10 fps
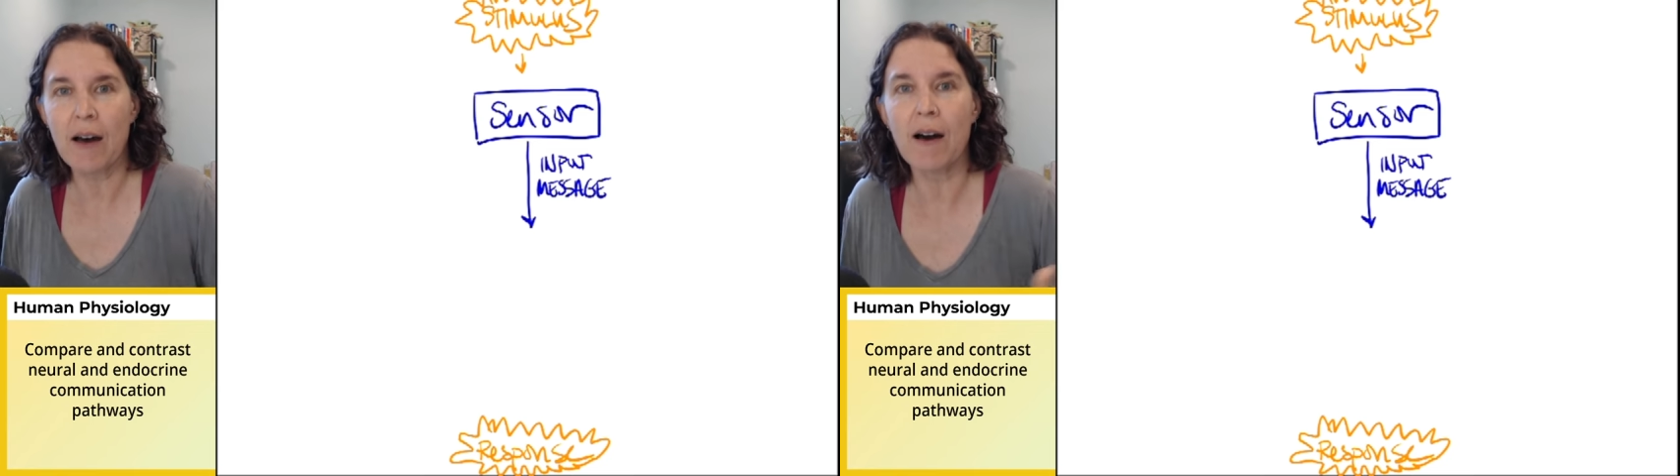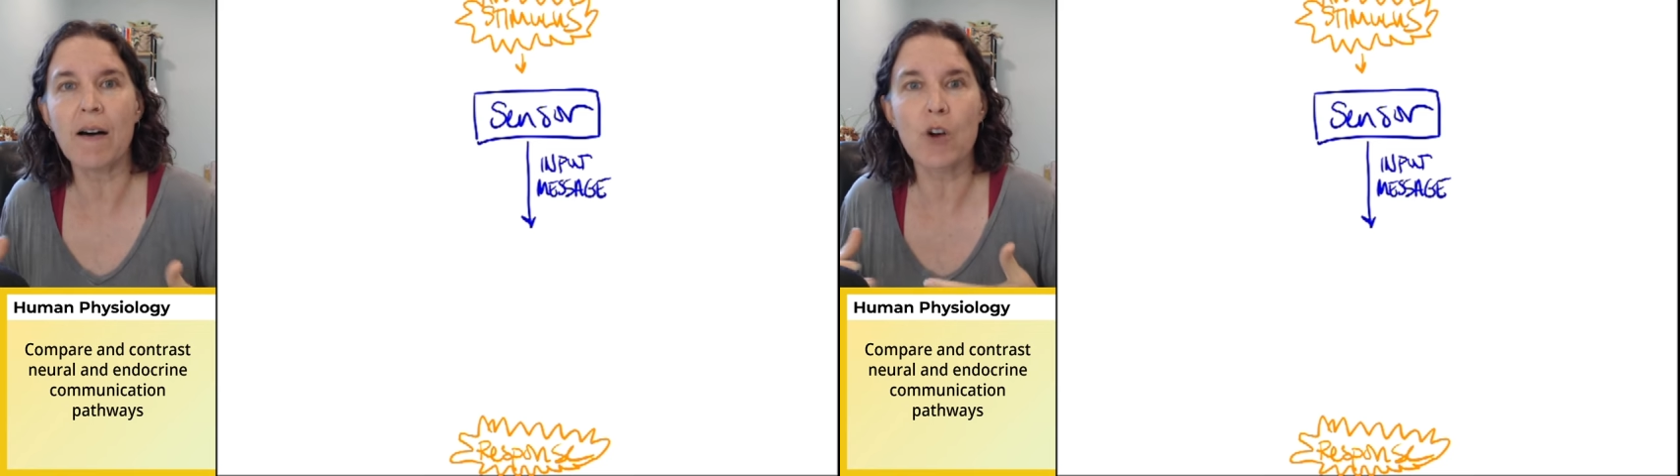
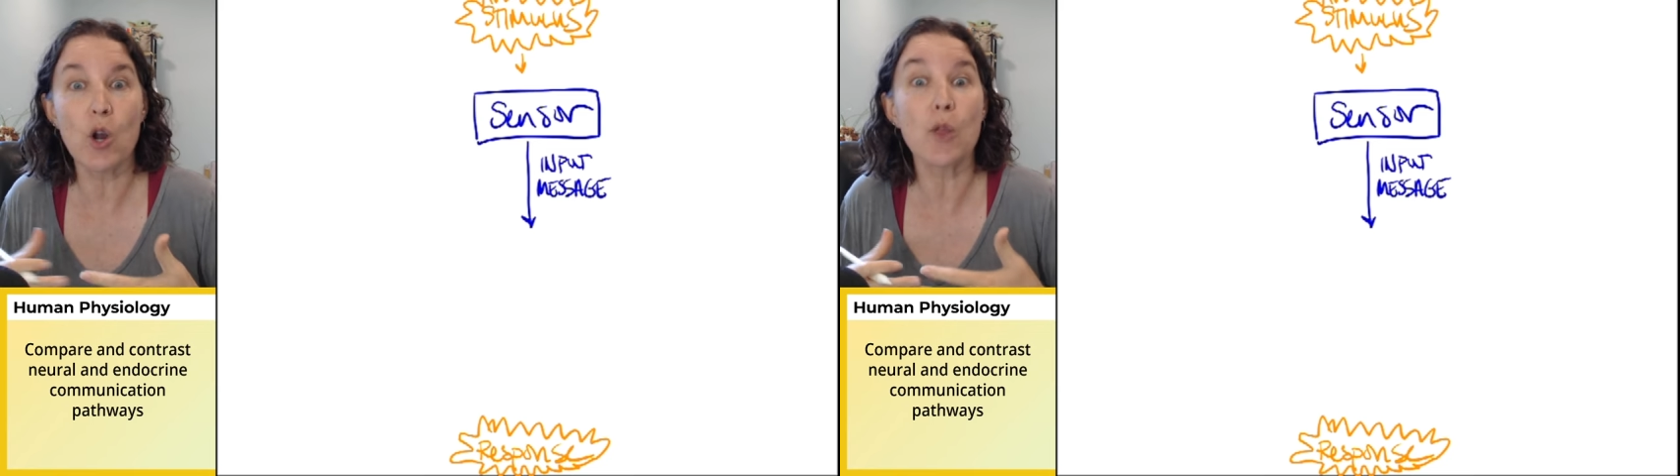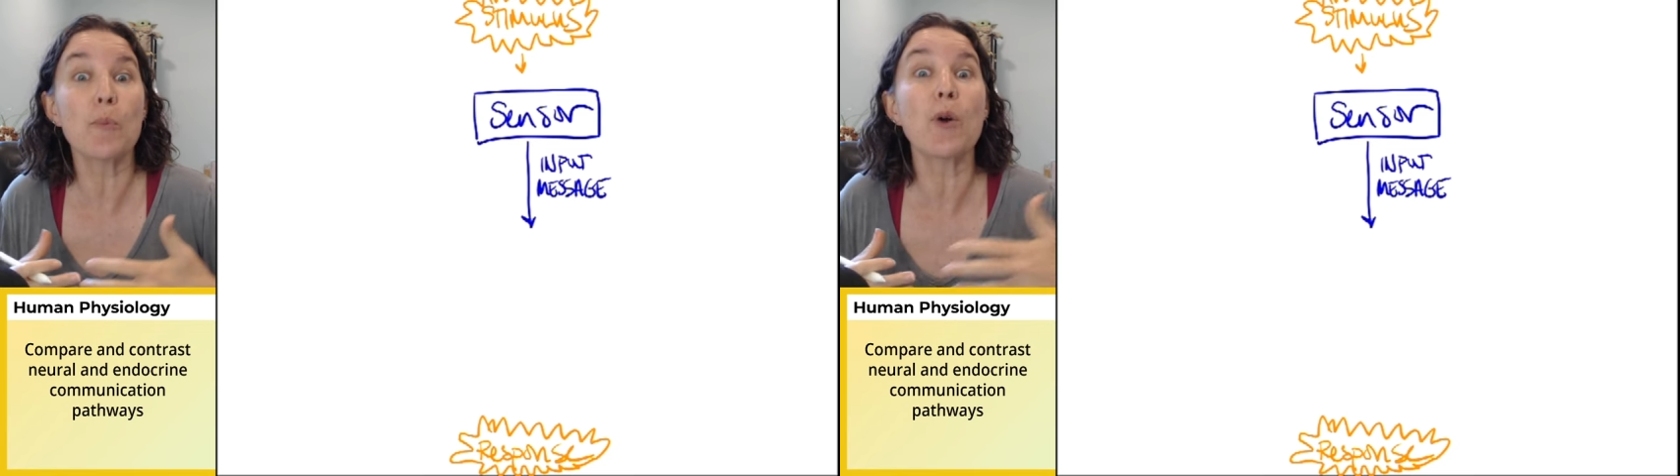of or
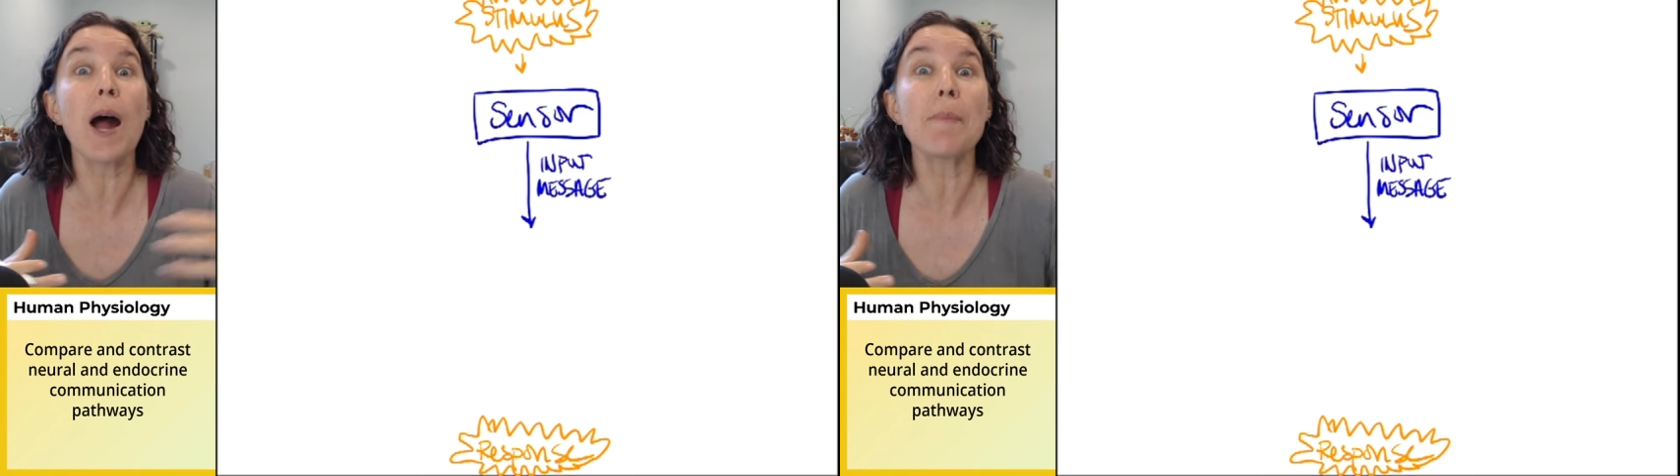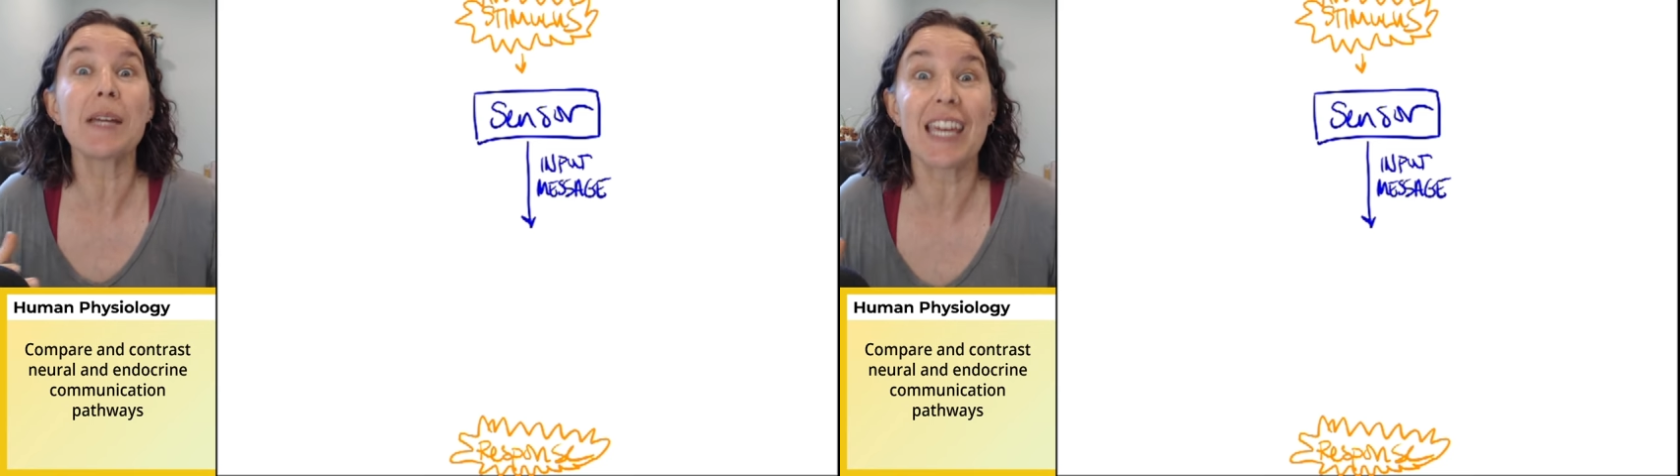the
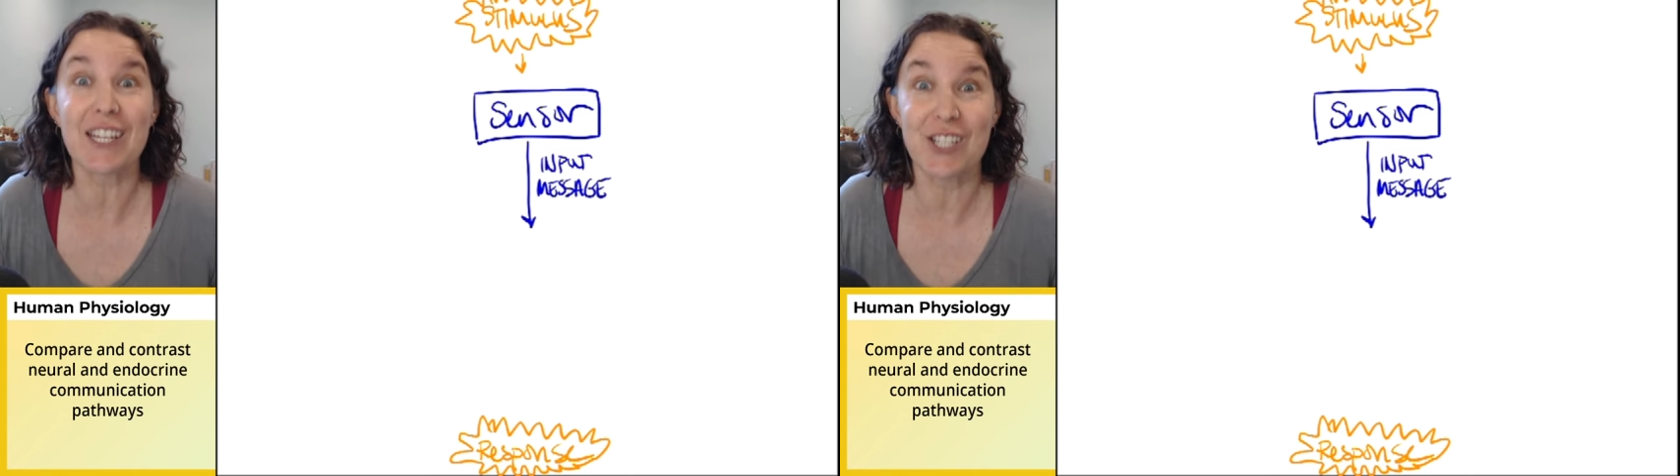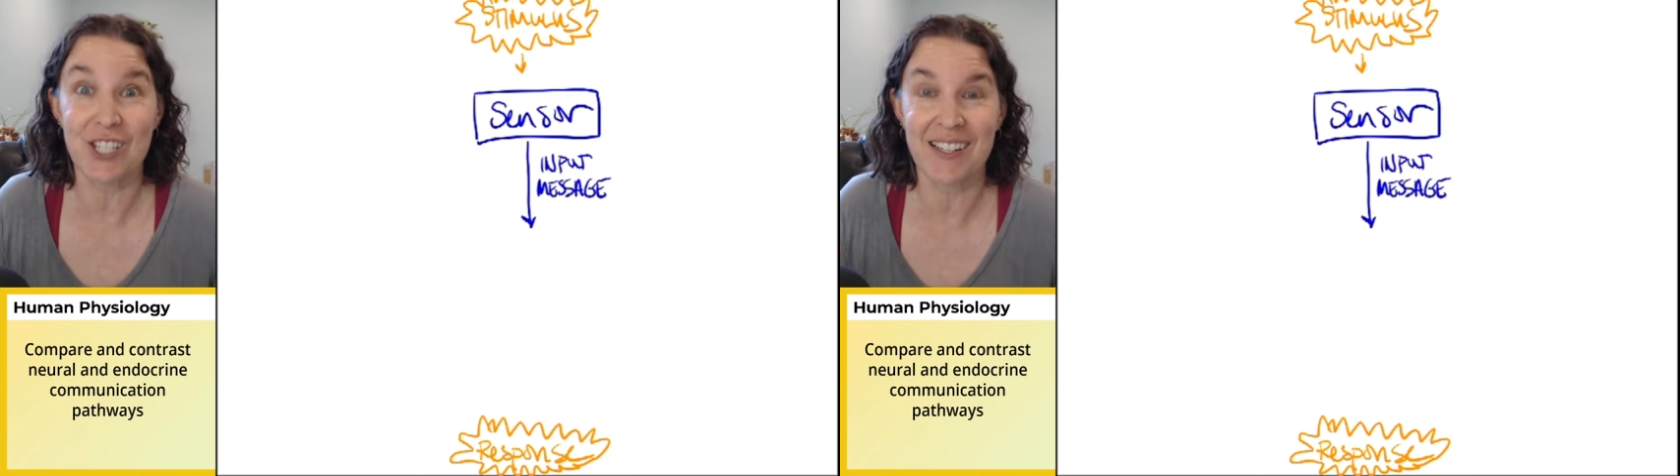
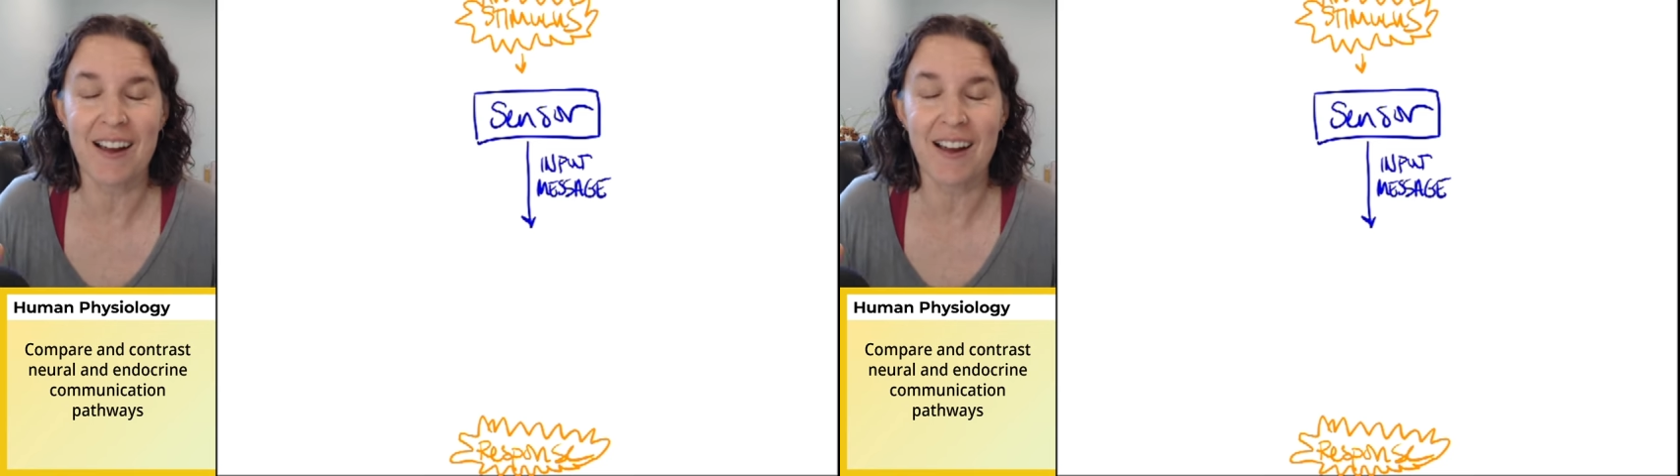propagation